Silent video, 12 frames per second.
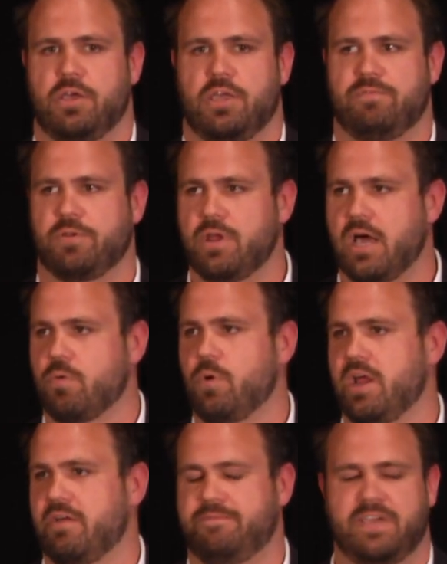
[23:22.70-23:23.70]
If you're not
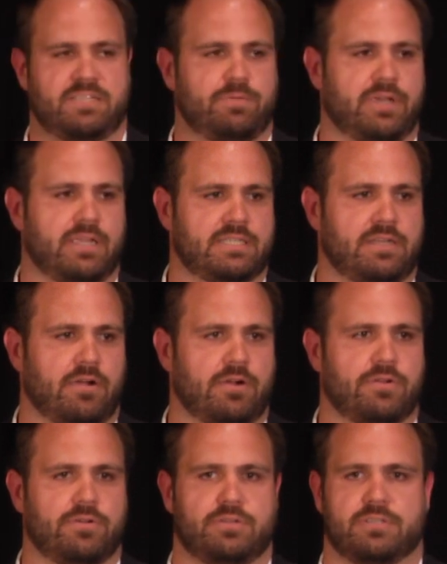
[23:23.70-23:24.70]
aware of Facebook Instant
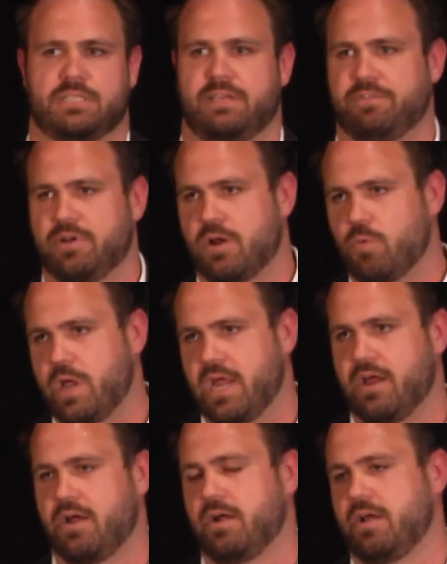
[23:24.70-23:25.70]
Articles, if you're not
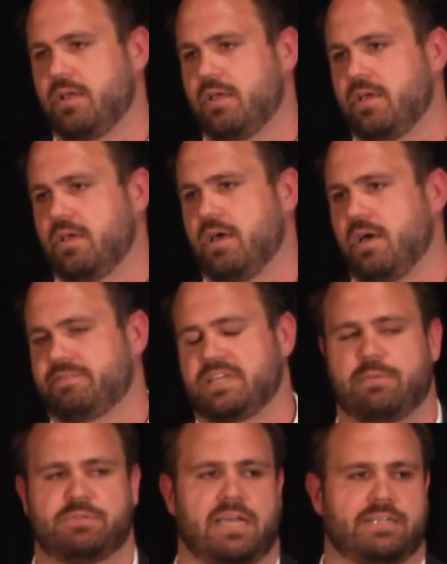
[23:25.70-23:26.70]
aware of
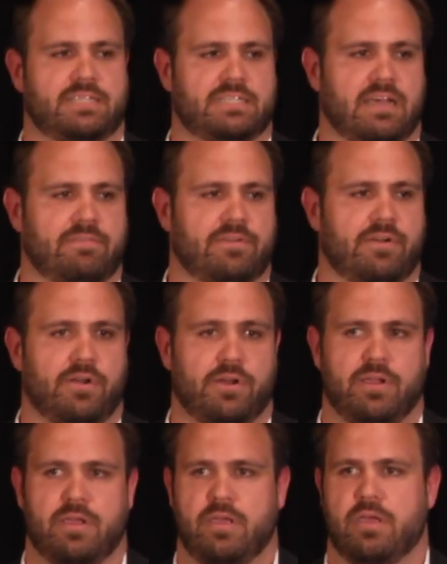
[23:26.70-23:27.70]
Snapchat Discover,
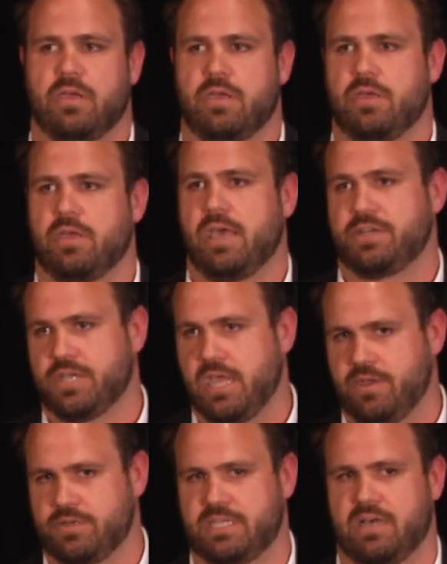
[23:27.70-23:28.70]

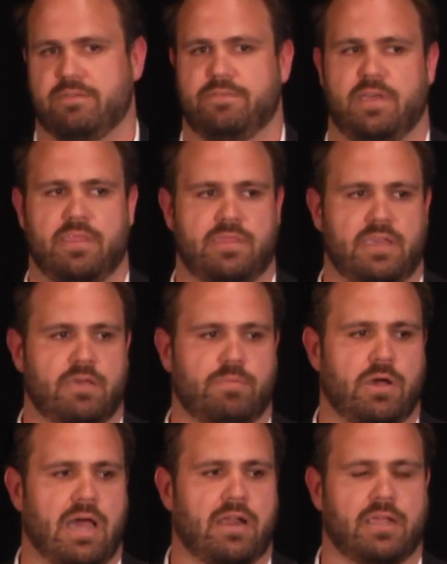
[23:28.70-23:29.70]
educate yourself and think
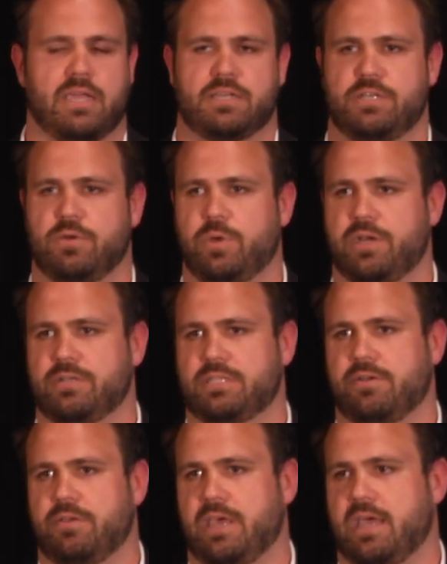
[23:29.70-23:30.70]
about how to get to your readers
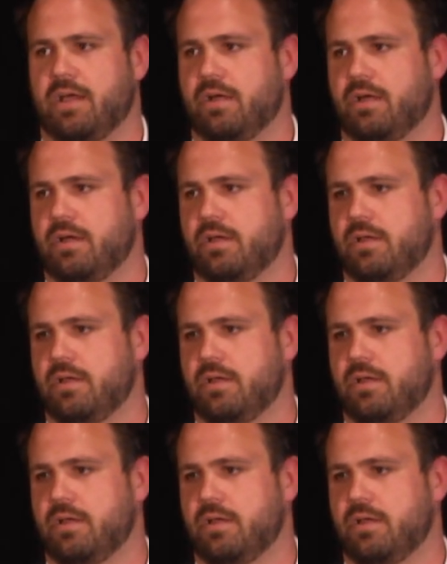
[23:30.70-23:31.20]
that are there.